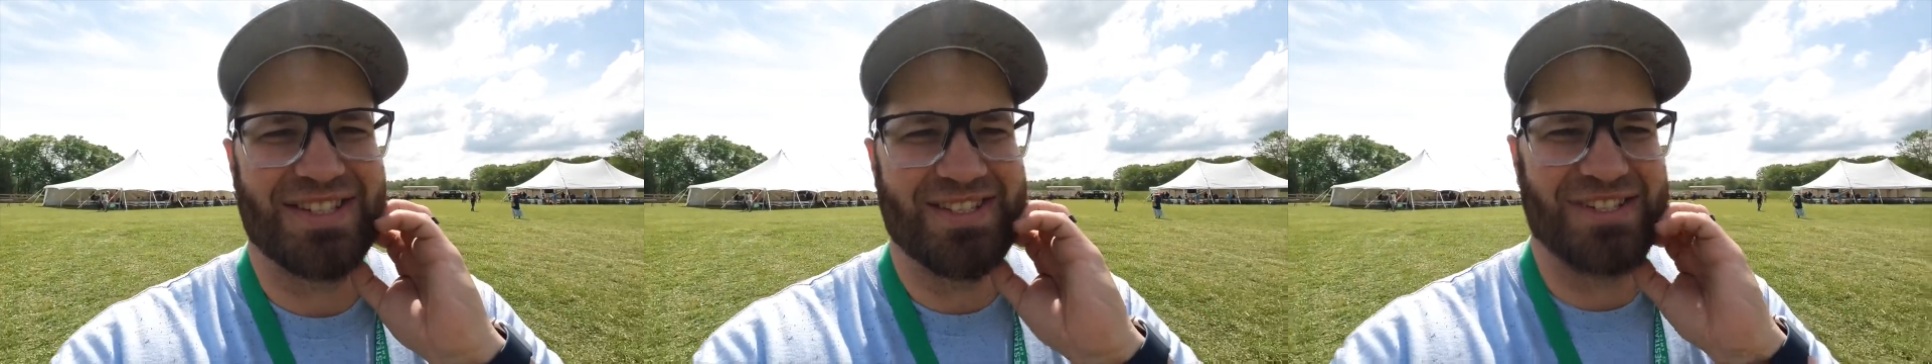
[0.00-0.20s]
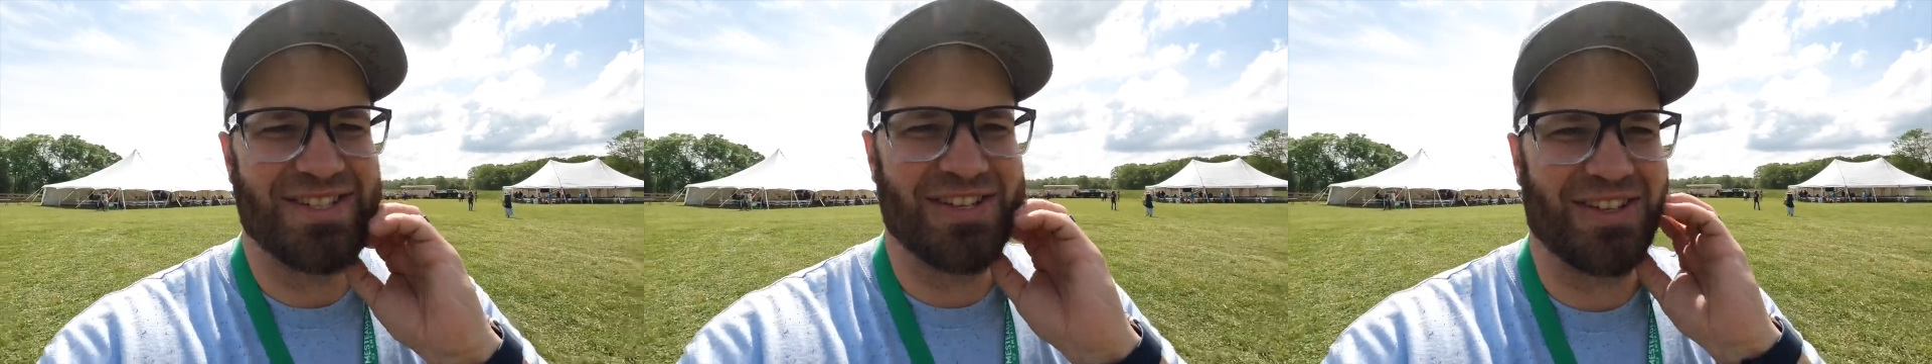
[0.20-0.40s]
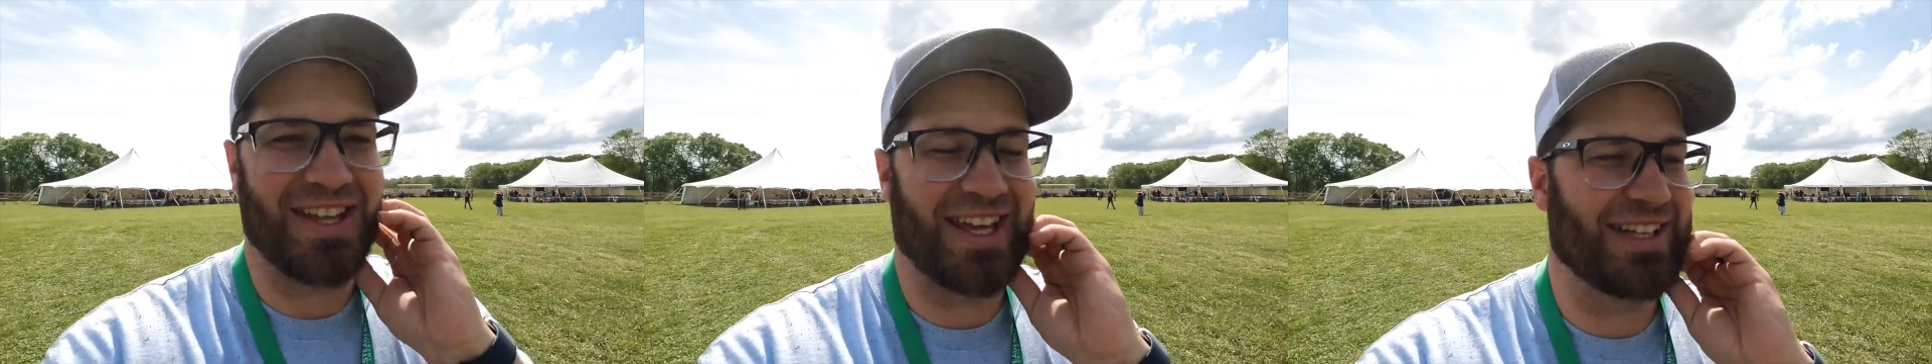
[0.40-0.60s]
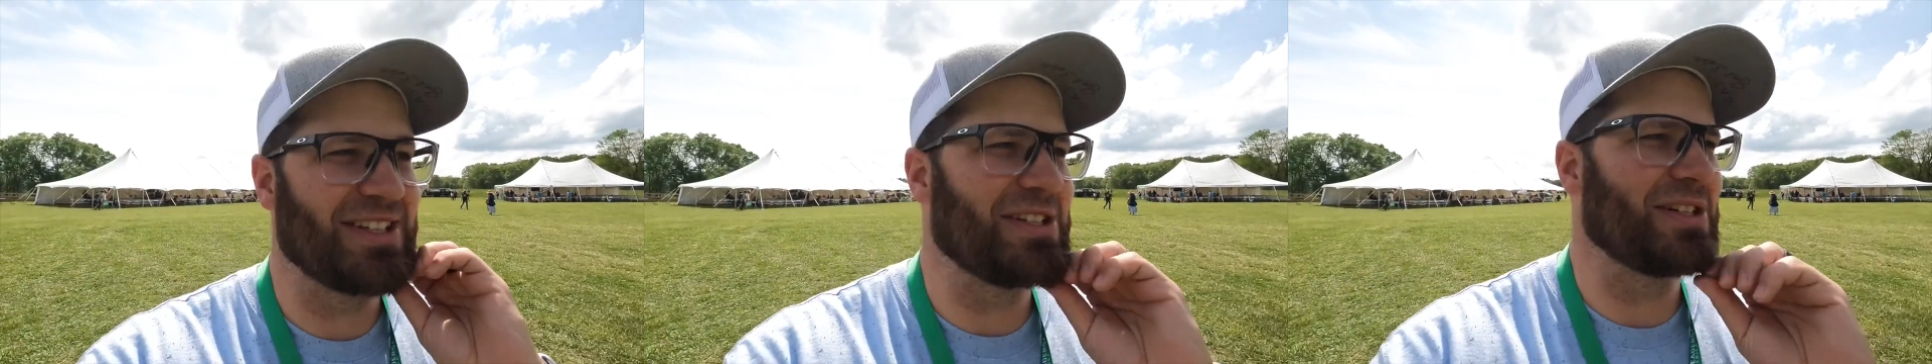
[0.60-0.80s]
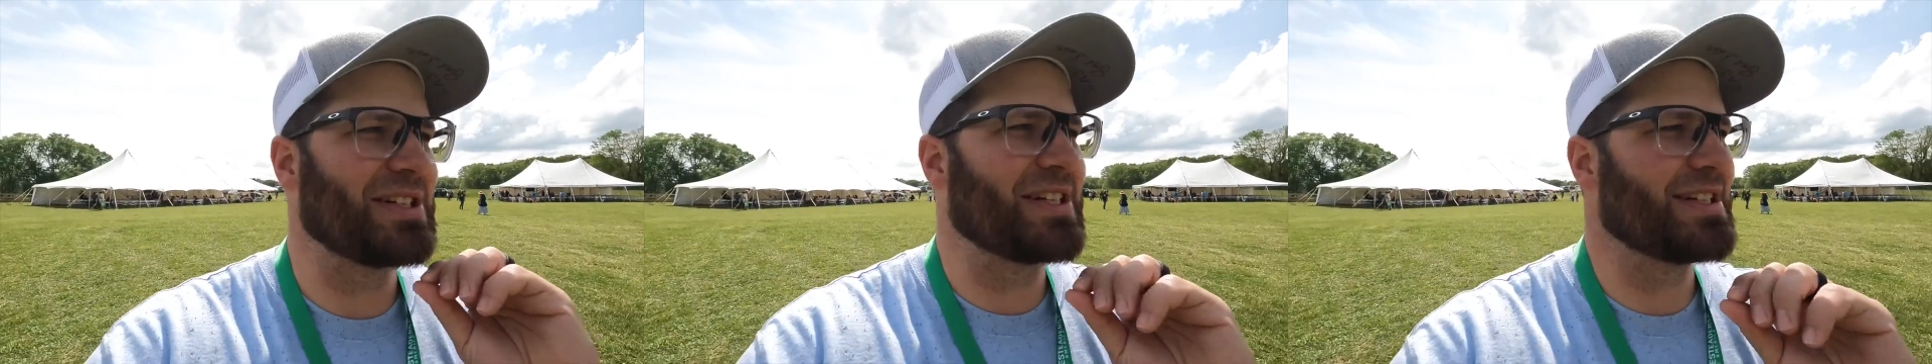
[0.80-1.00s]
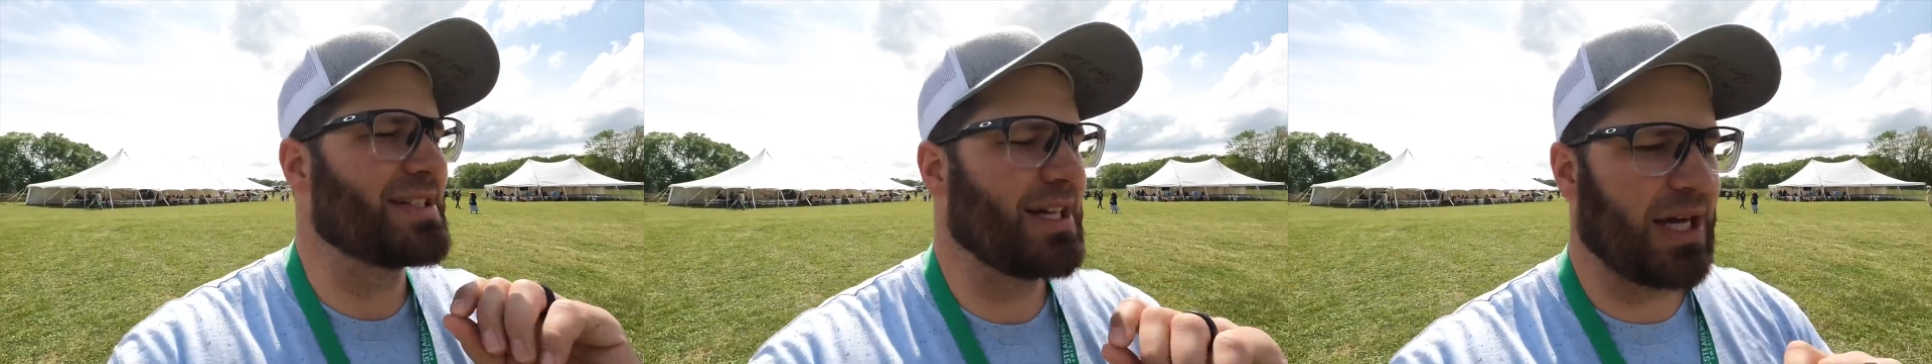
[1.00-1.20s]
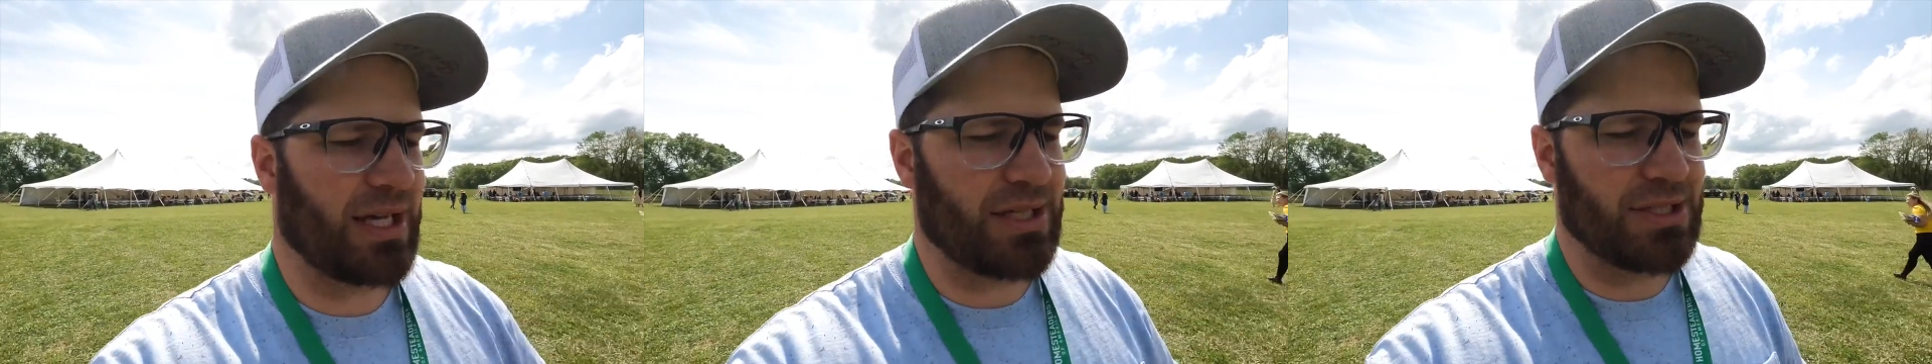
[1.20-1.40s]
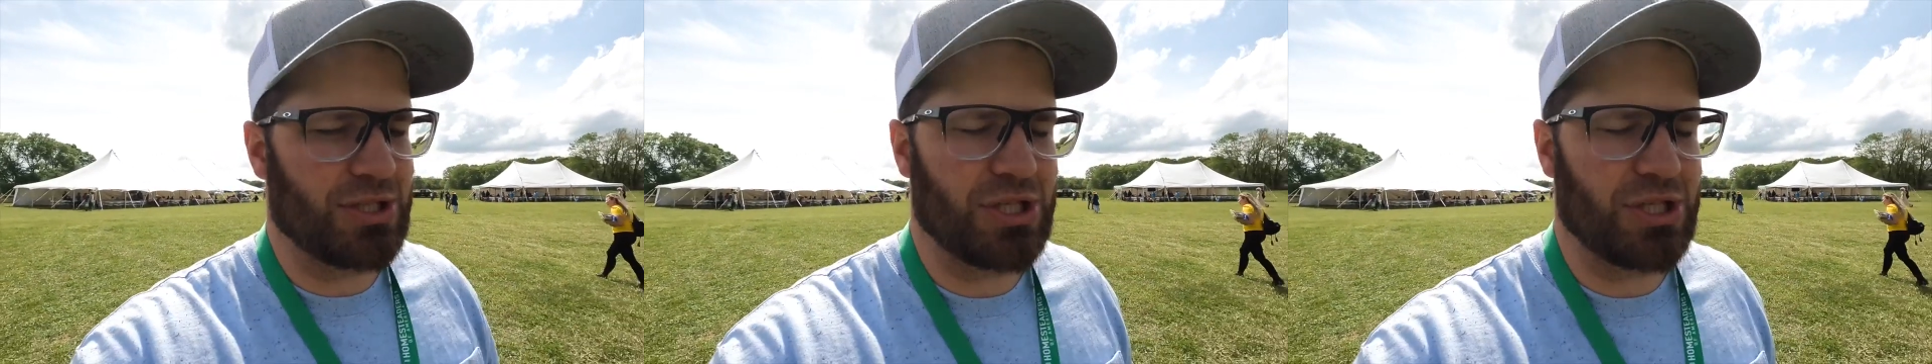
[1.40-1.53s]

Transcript: So that little Katahdin